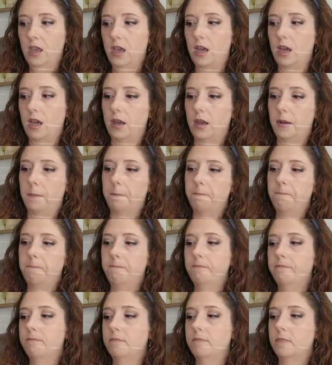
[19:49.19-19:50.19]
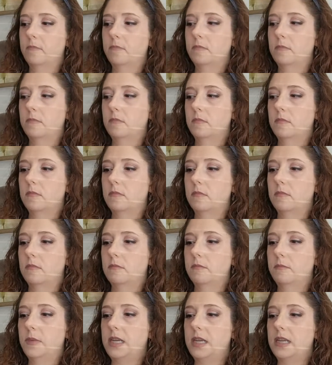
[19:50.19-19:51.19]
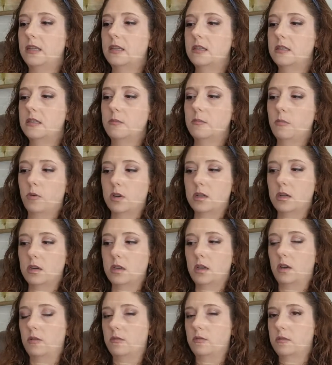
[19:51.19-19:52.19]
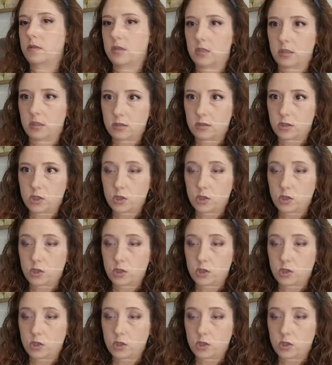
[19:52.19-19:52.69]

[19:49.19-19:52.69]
But it is important to note that